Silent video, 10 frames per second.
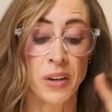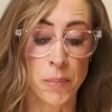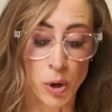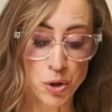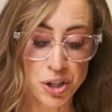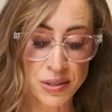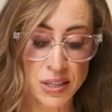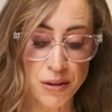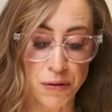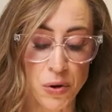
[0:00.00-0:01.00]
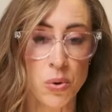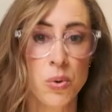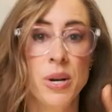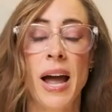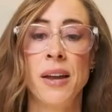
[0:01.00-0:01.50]
emergency
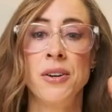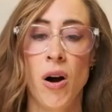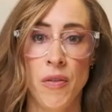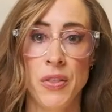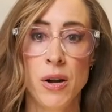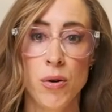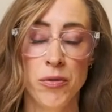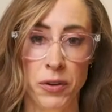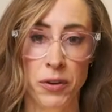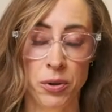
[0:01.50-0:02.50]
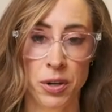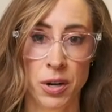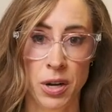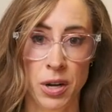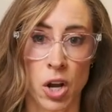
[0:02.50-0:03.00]
food and on the go food.
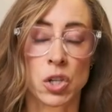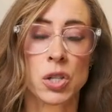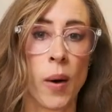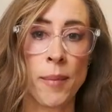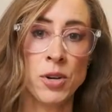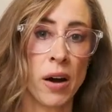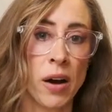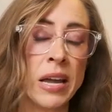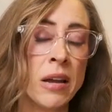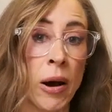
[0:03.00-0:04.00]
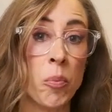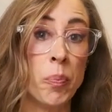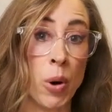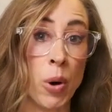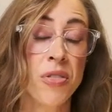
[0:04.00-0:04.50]
So I'm talking
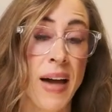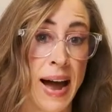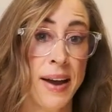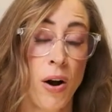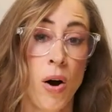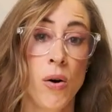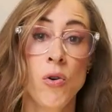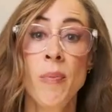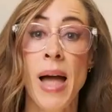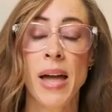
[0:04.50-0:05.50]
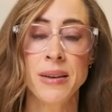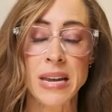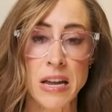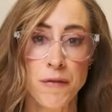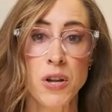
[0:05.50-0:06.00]
about both at home and
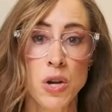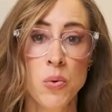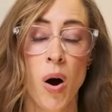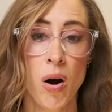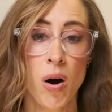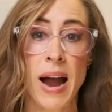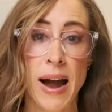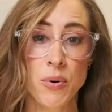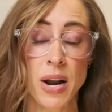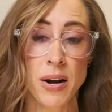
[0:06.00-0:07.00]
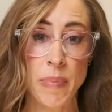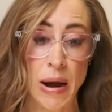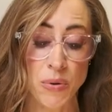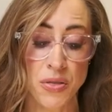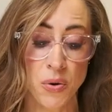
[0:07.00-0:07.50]
if you are out and
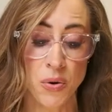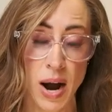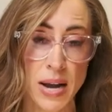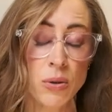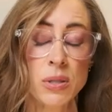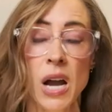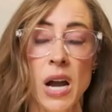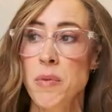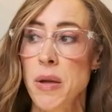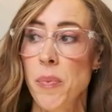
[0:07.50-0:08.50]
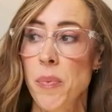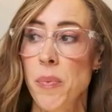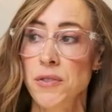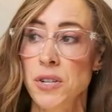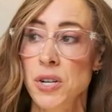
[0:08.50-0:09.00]
about in the wild. I think people
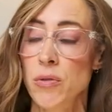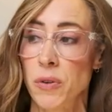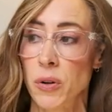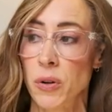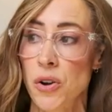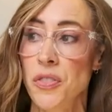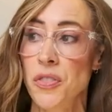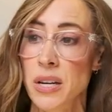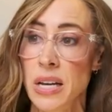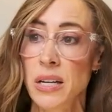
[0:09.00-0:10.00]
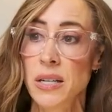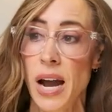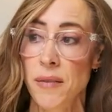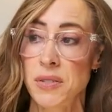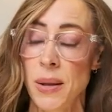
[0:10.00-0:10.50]
often overlook the need
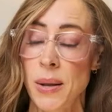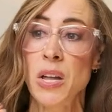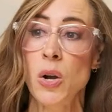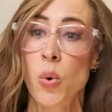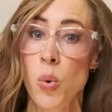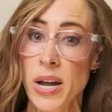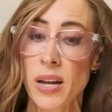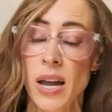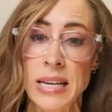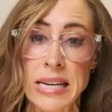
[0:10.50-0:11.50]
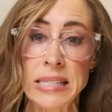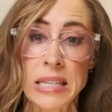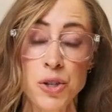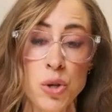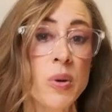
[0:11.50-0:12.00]
to have something quick and
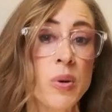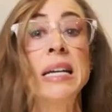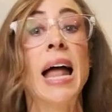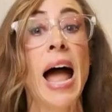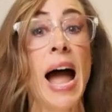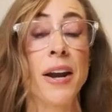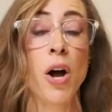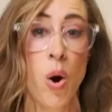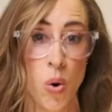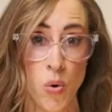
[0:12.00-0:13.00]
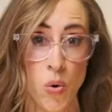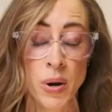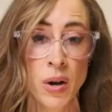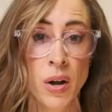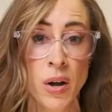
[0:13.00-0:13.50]
easy to eat at
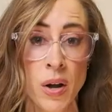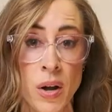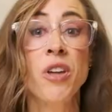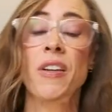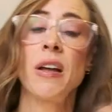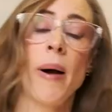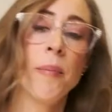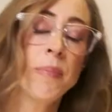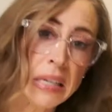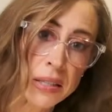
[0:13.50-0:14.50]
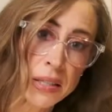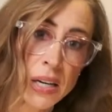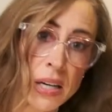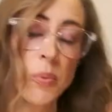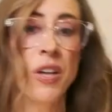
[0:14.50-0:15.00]
home. We think about meat
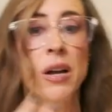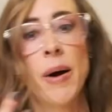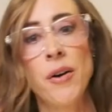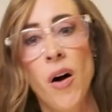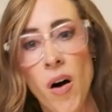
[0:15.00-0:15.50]
sticks, we think about